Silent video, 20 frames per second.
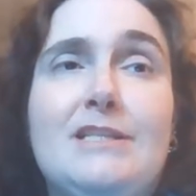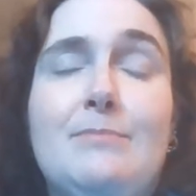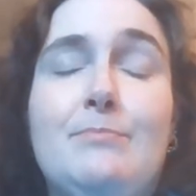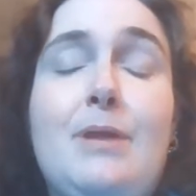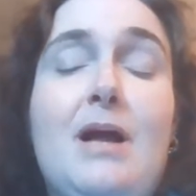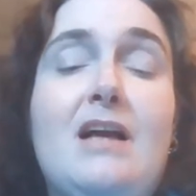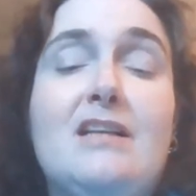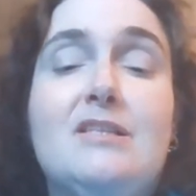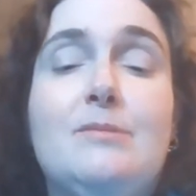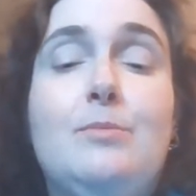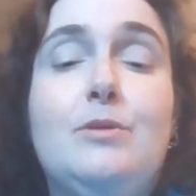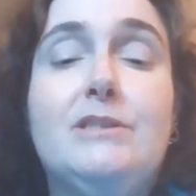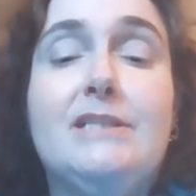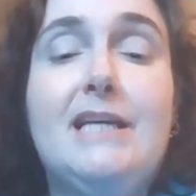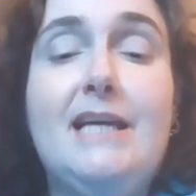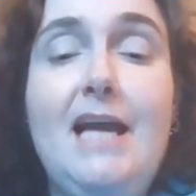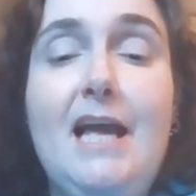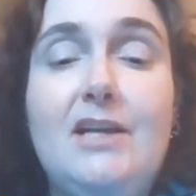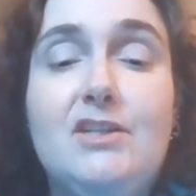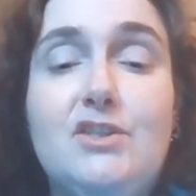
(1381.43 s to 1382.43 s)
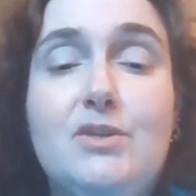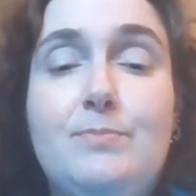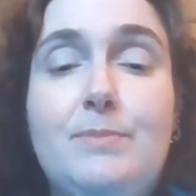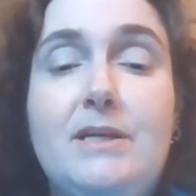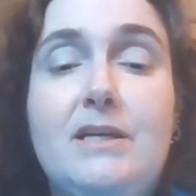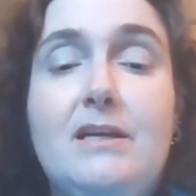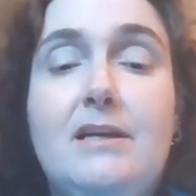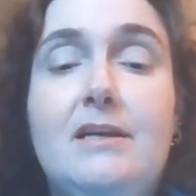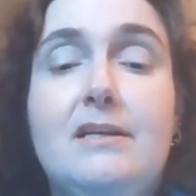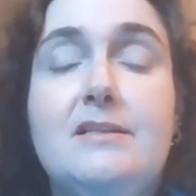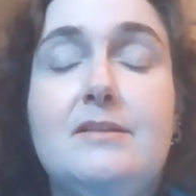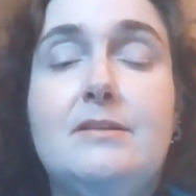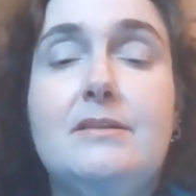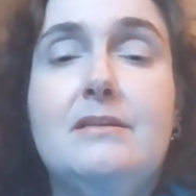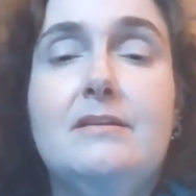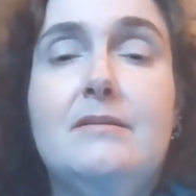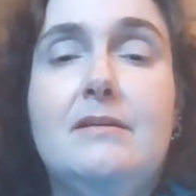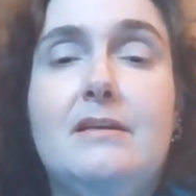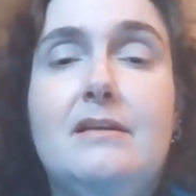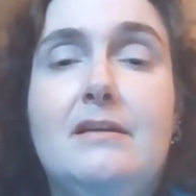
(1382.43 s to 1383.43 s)
impossible to catch because
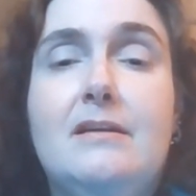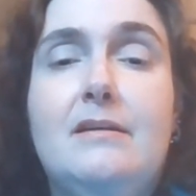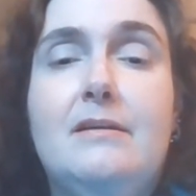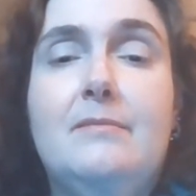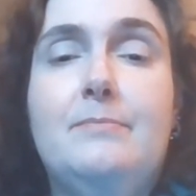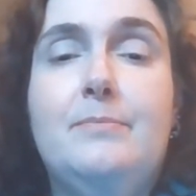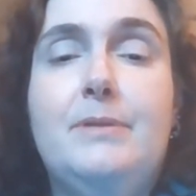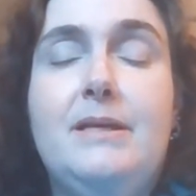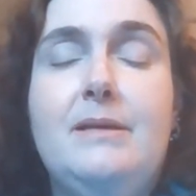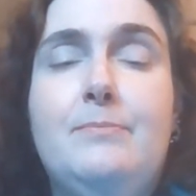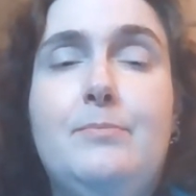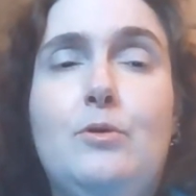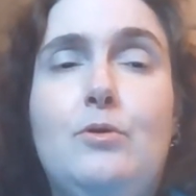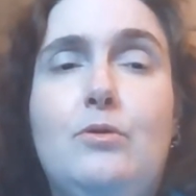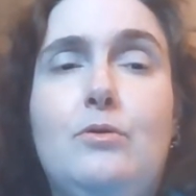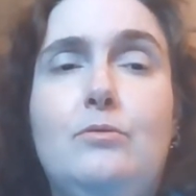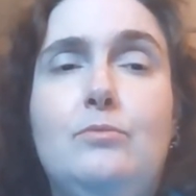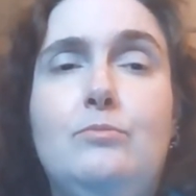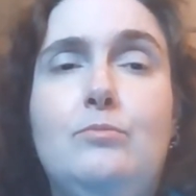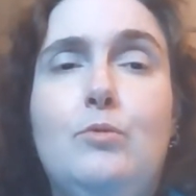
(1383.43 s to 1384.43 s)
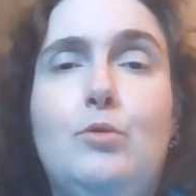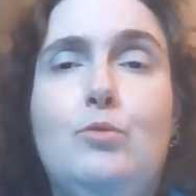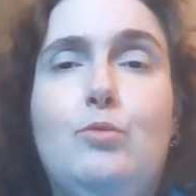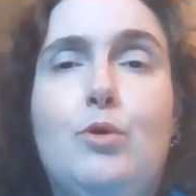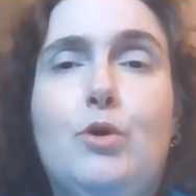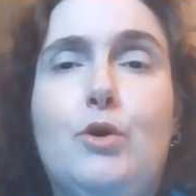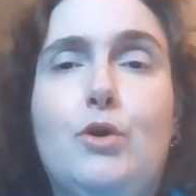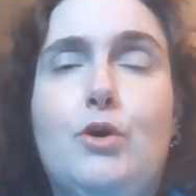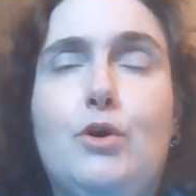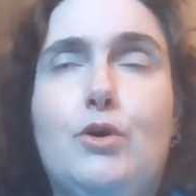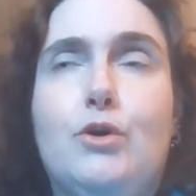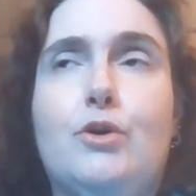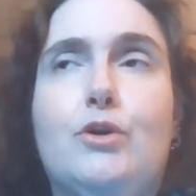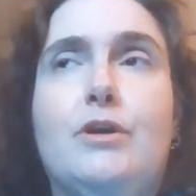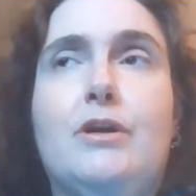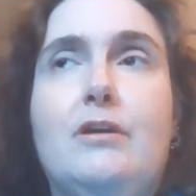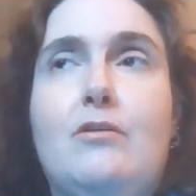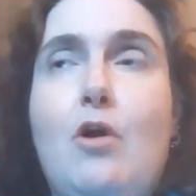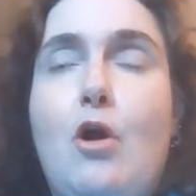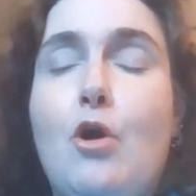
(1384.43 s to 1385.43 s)
people were
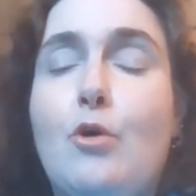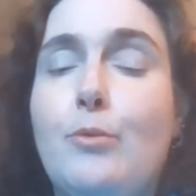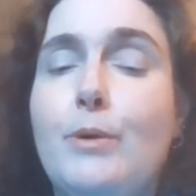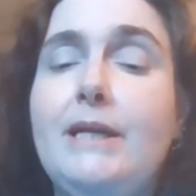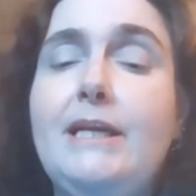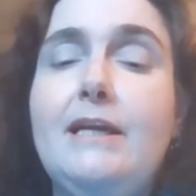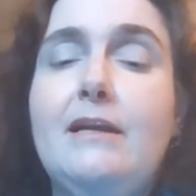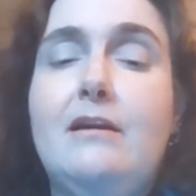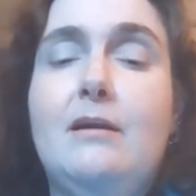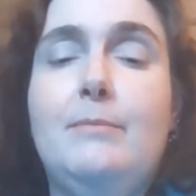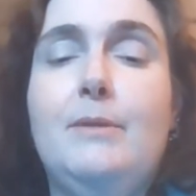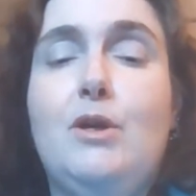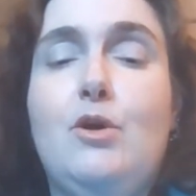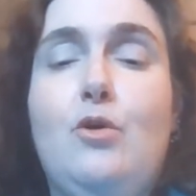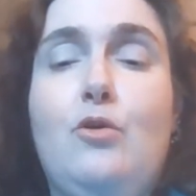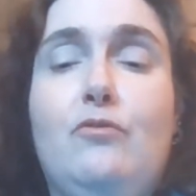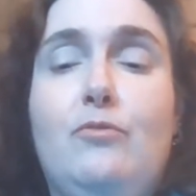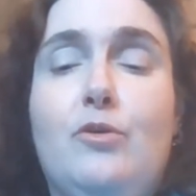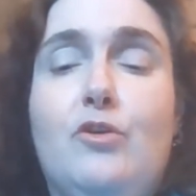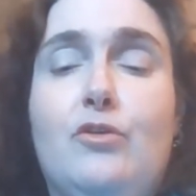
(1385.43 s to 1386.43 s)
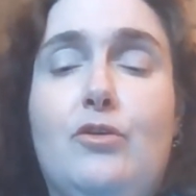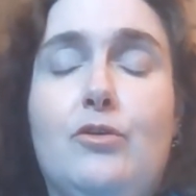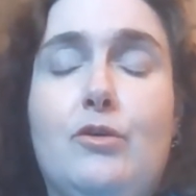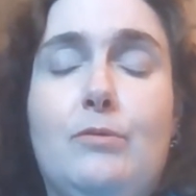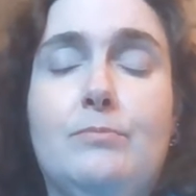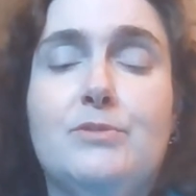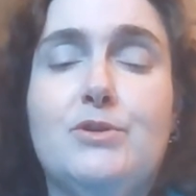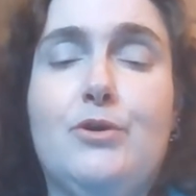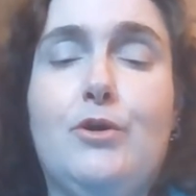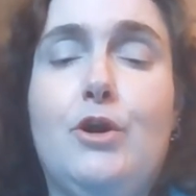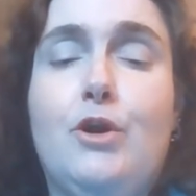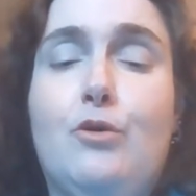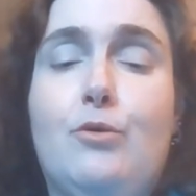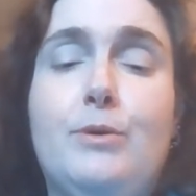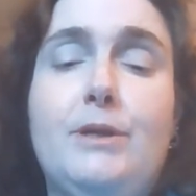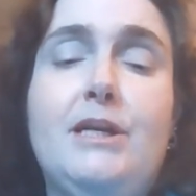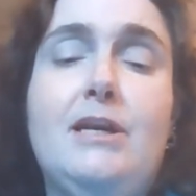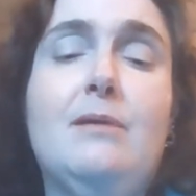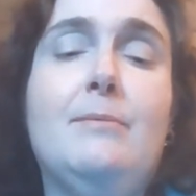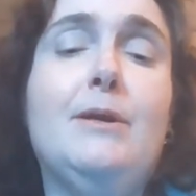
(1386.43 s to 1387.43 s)
already coming over, I'm sorry,
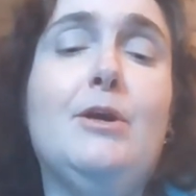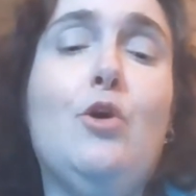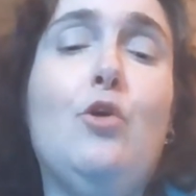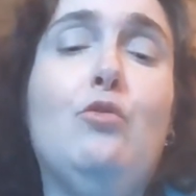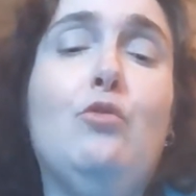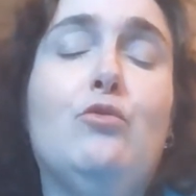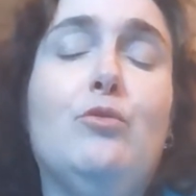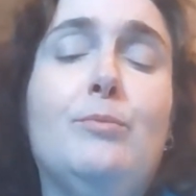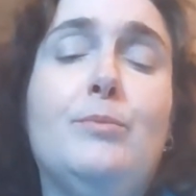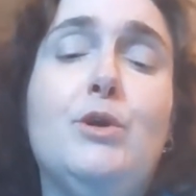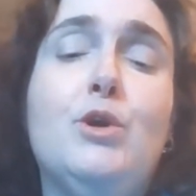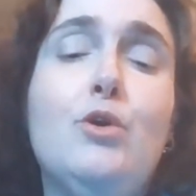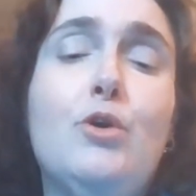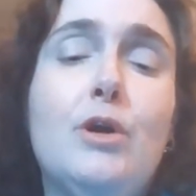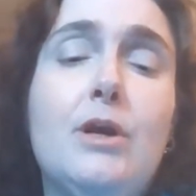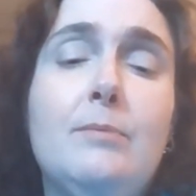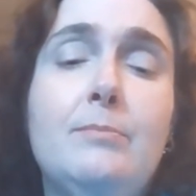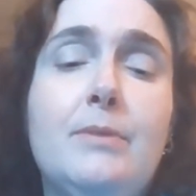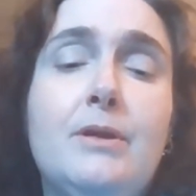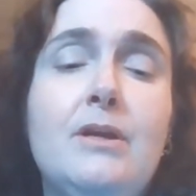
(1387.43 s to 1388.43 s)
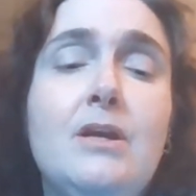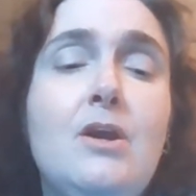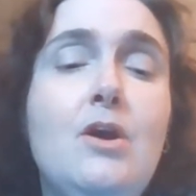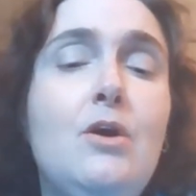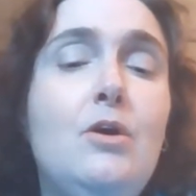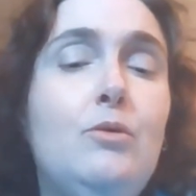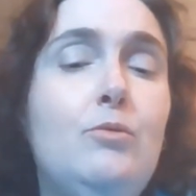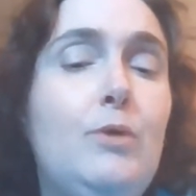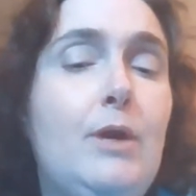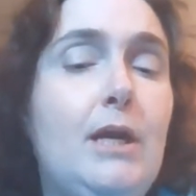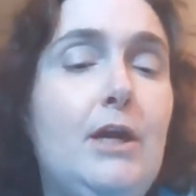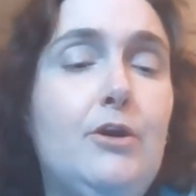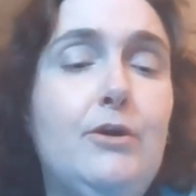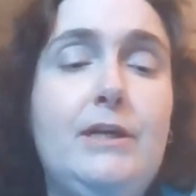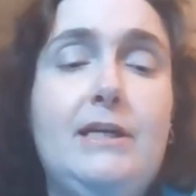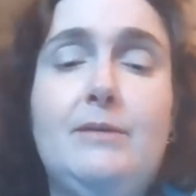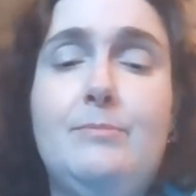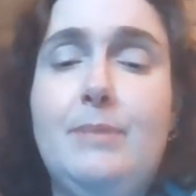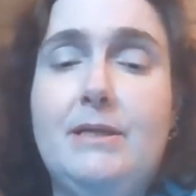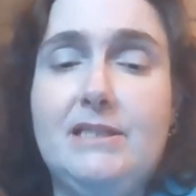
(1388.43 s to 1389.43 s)
already coming home from Europe where
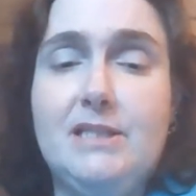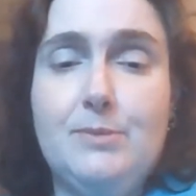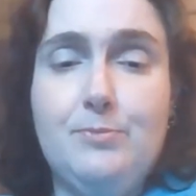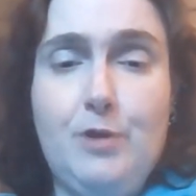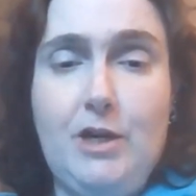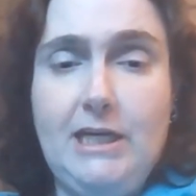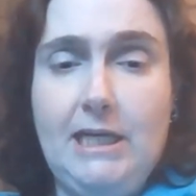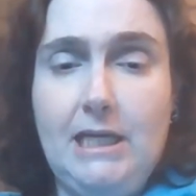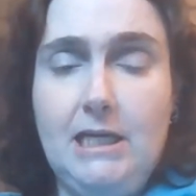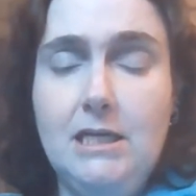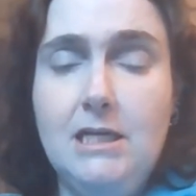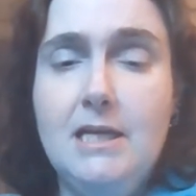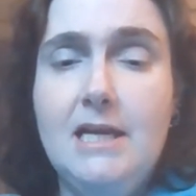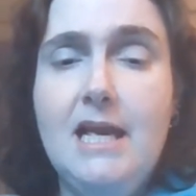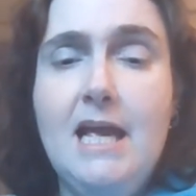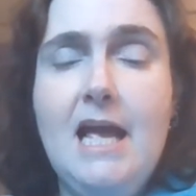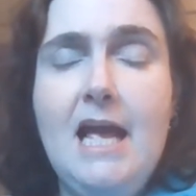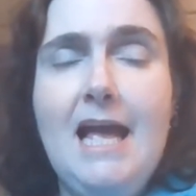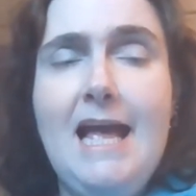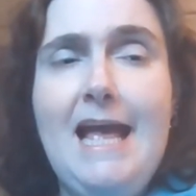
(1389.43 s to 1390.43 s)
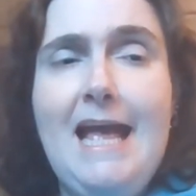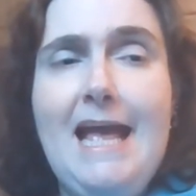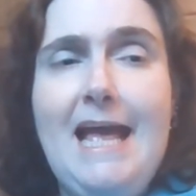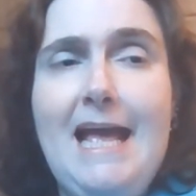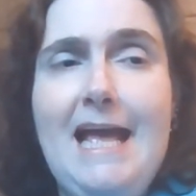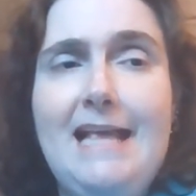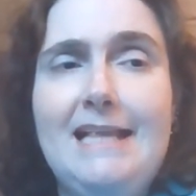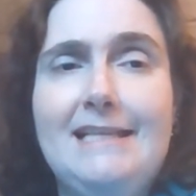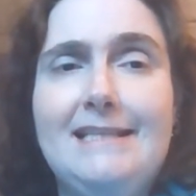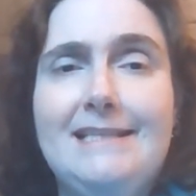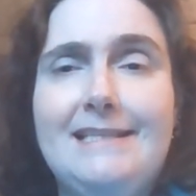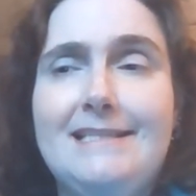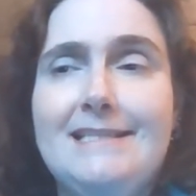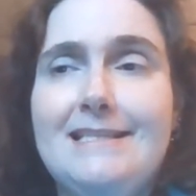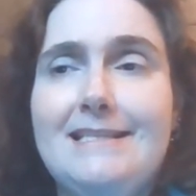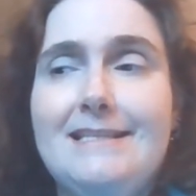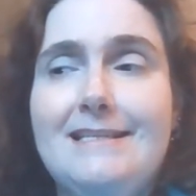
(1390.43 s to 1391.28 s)
it had been spreading. And